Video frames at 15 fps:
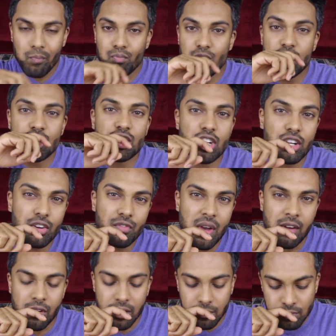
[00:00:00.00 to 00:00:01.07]
dishes are your
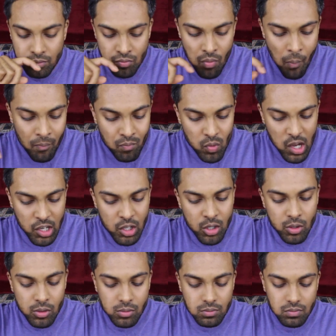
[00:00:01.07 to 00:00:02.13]
favorite? I
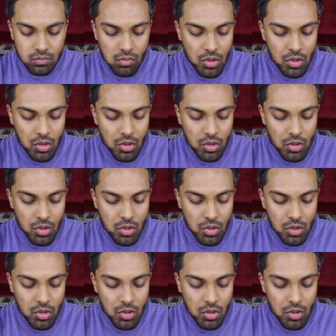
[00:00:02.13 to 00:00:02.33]
know,